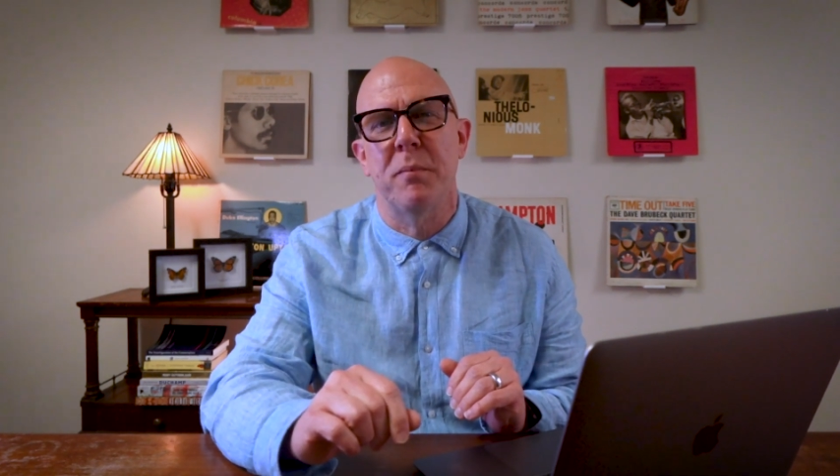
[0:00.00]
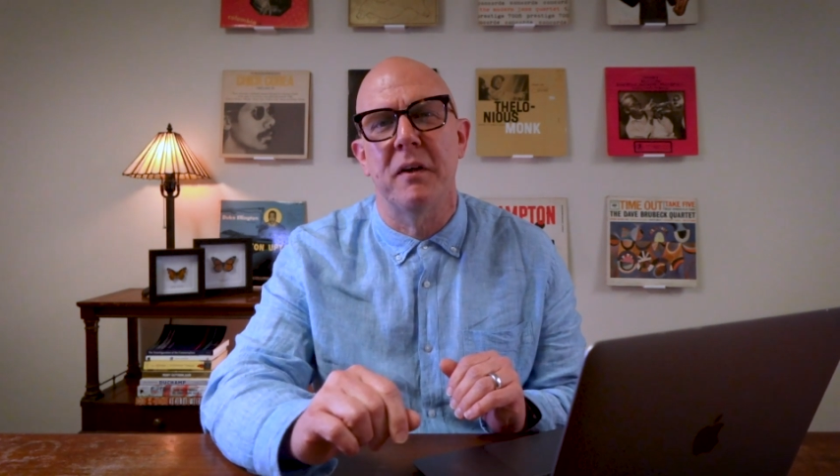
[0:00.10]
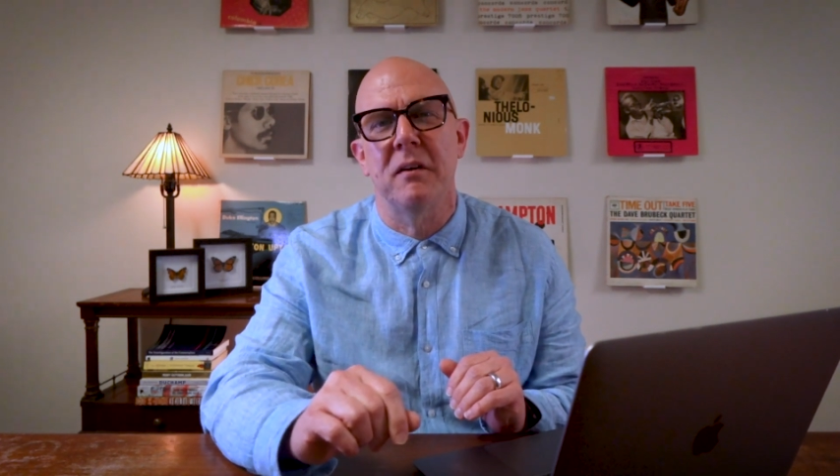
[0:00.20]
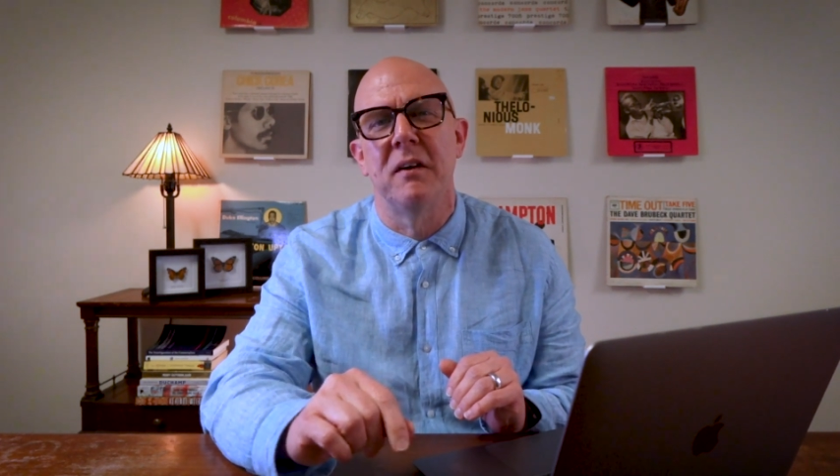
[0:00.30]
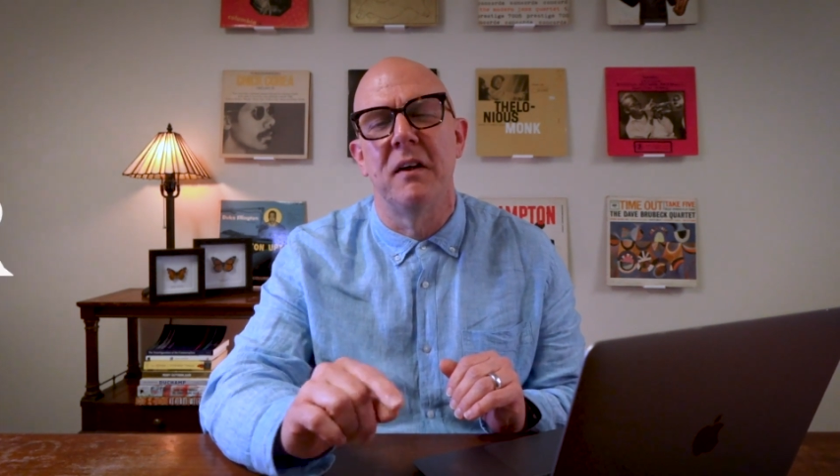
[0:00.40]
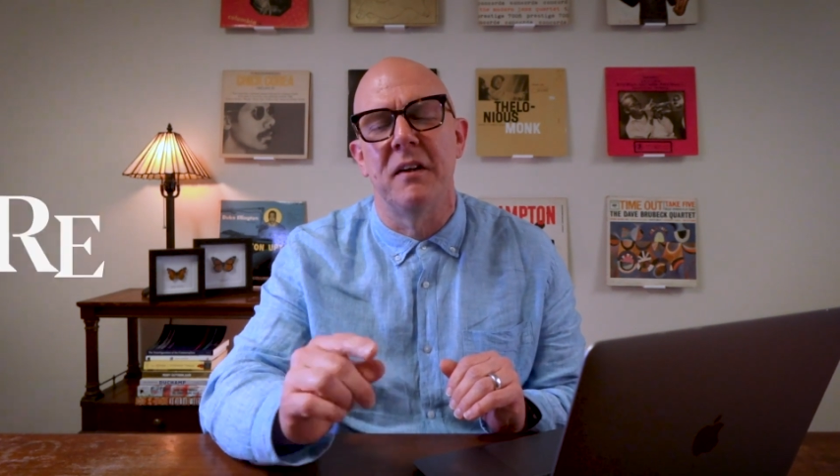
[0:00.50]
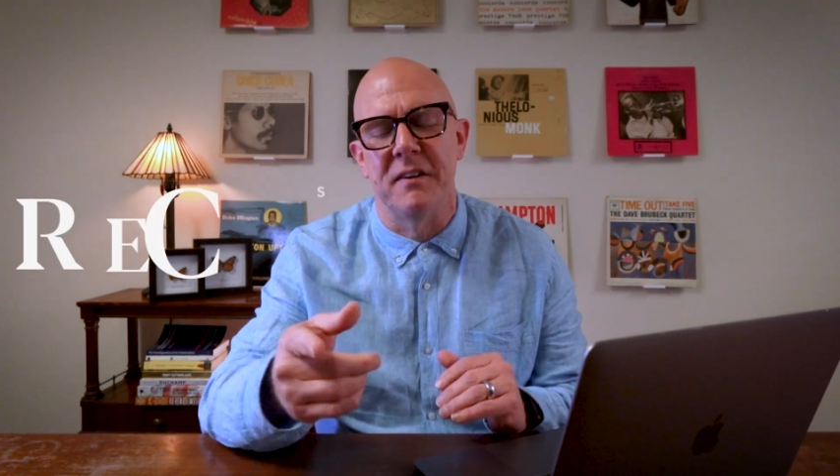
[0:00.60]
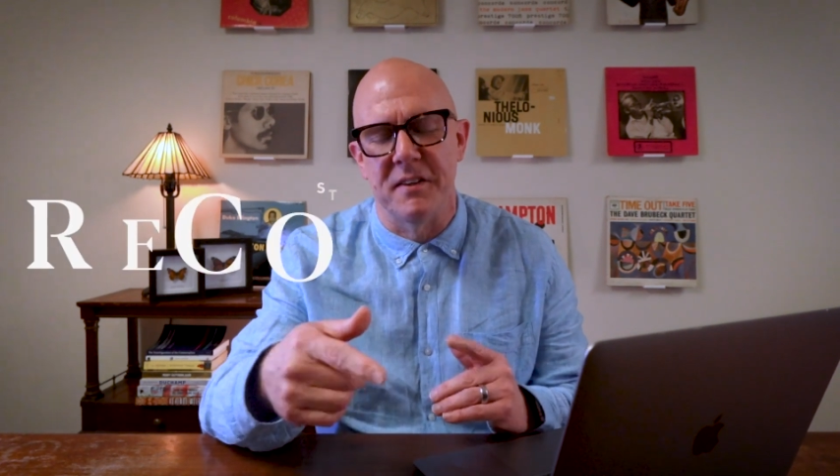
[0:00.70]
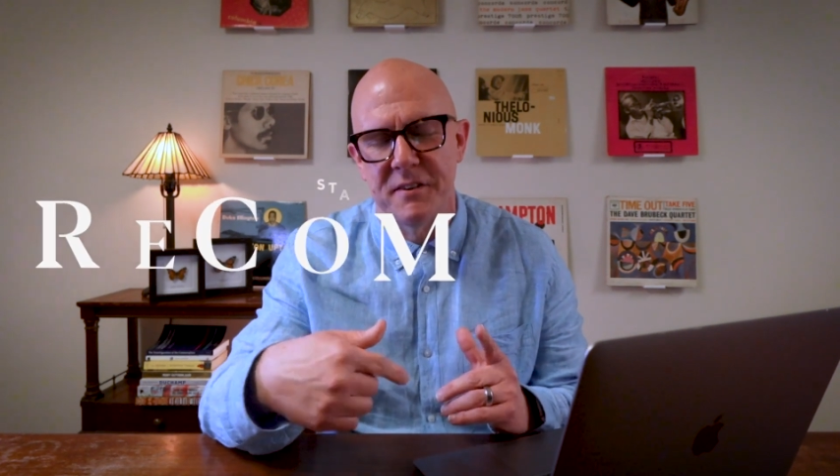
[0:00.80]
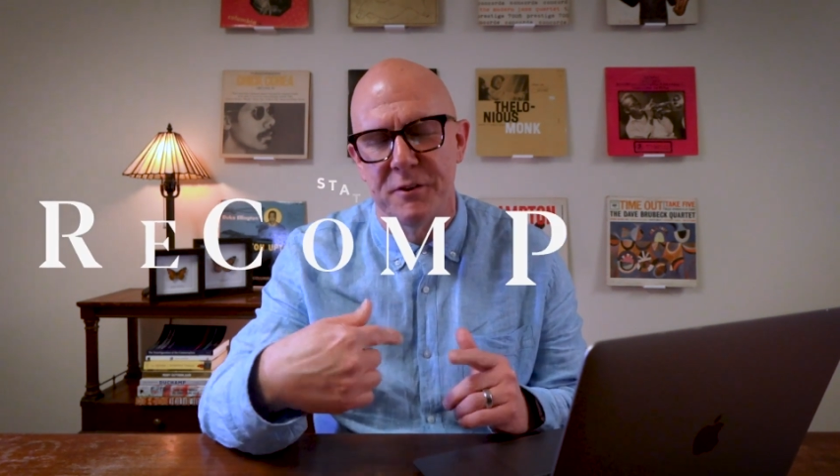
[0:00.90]
better.
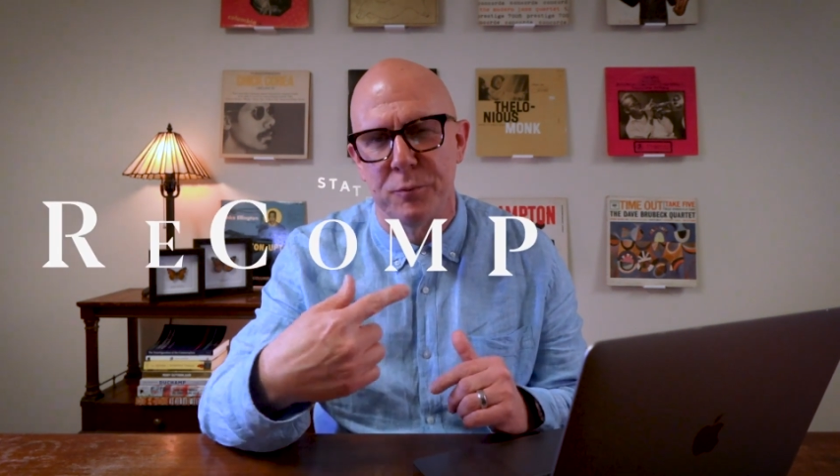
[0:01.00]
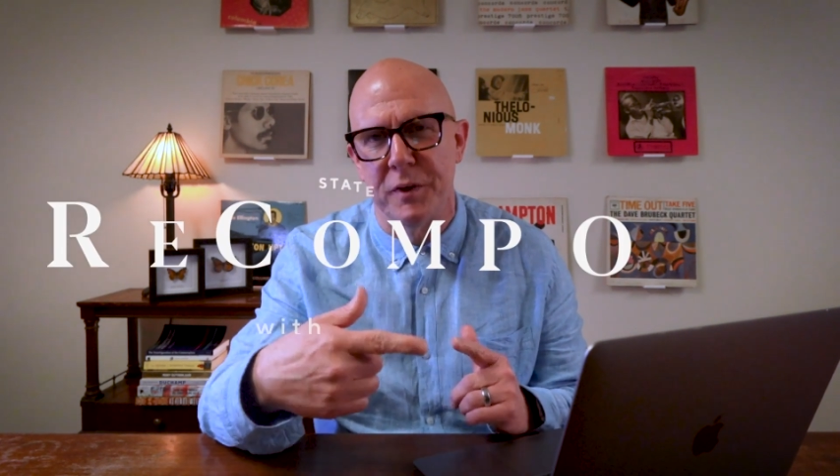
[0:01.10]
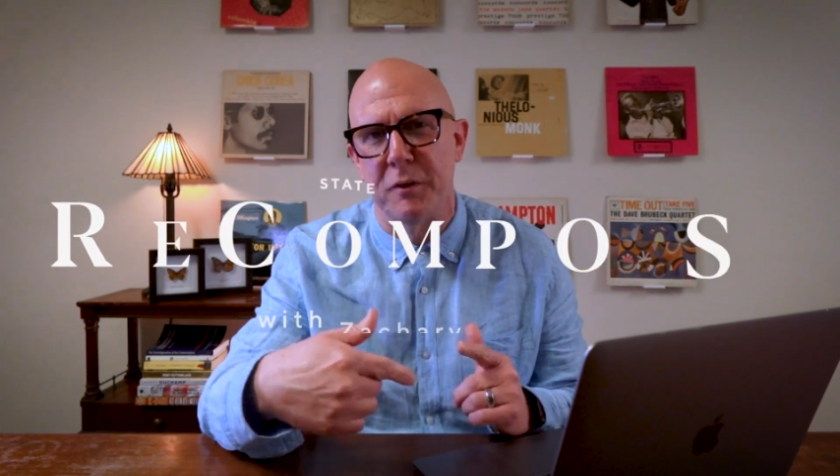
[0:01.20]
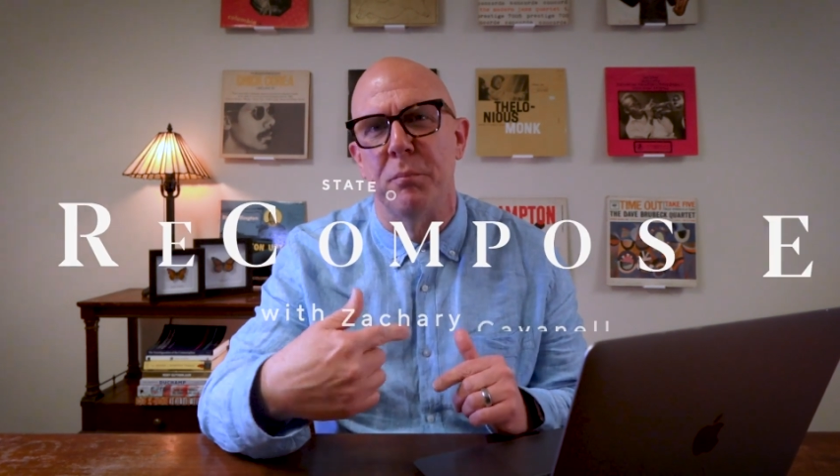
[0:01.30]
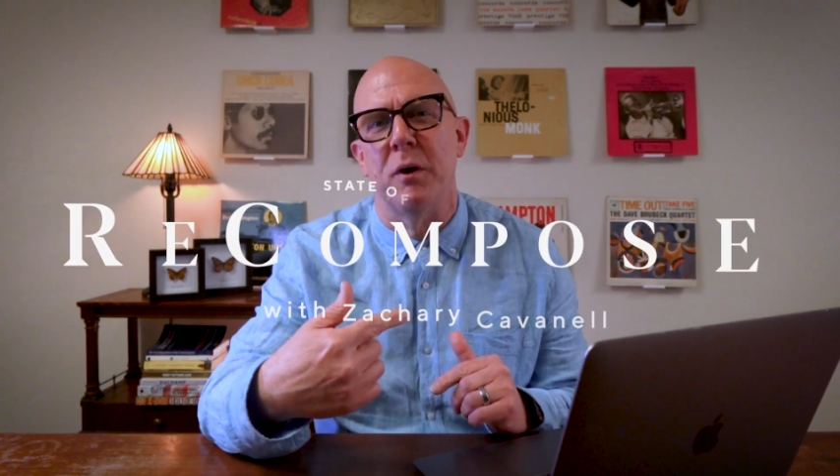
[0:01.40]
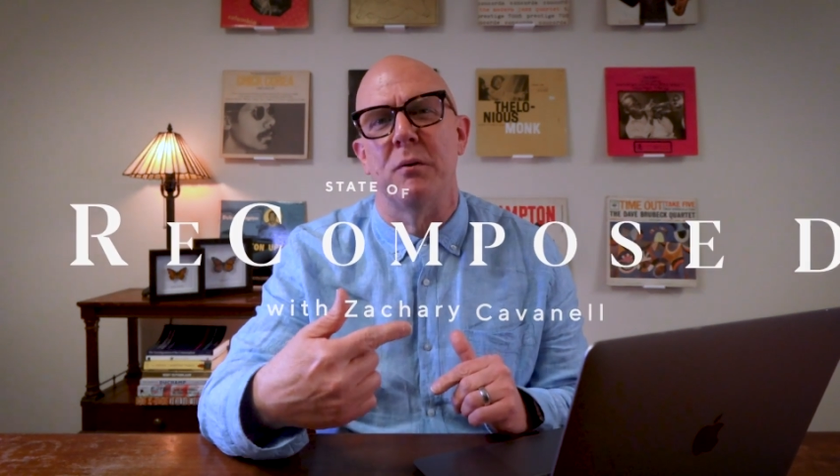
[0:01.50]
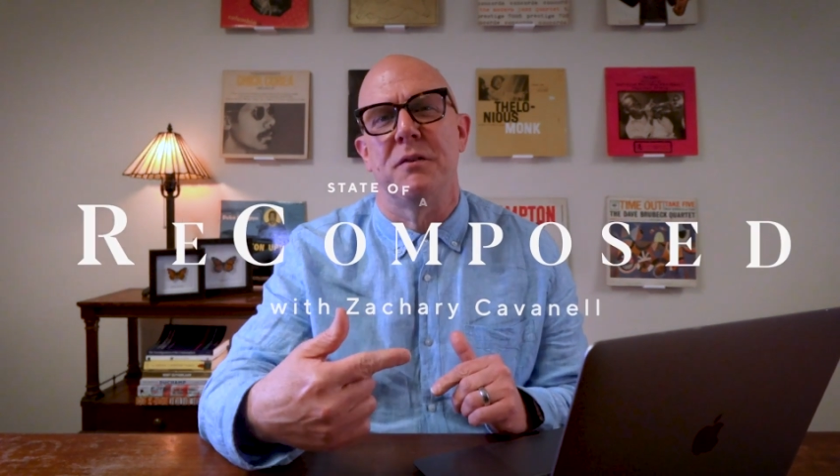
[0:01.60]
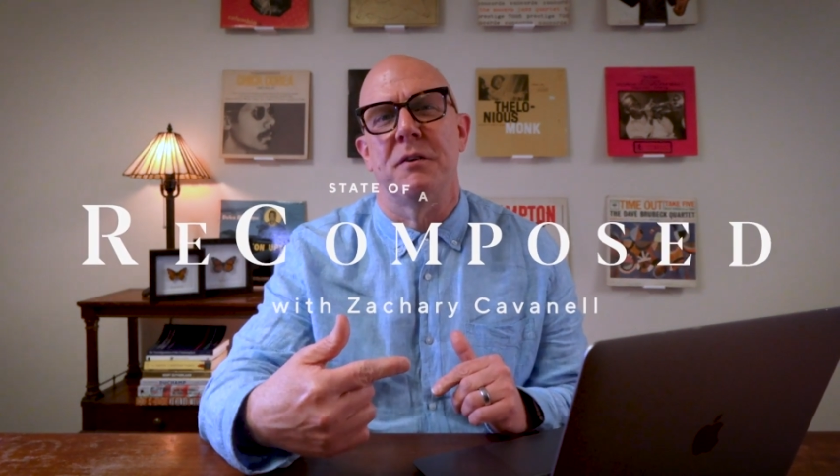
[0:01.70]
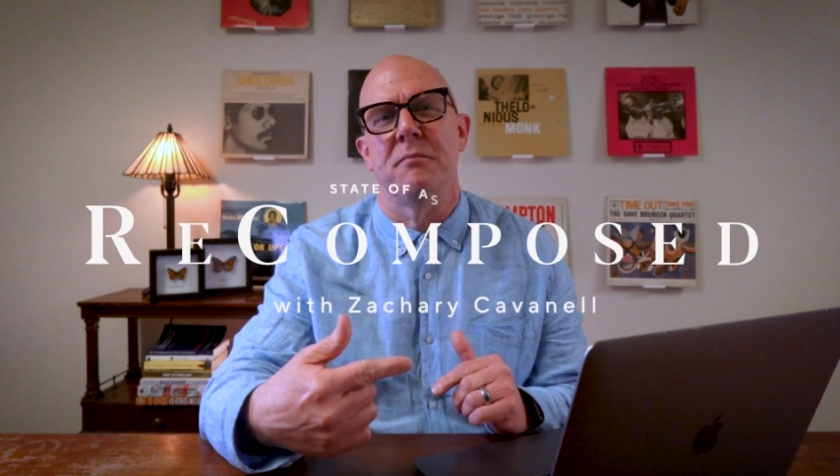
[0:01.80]
This is Recomposed.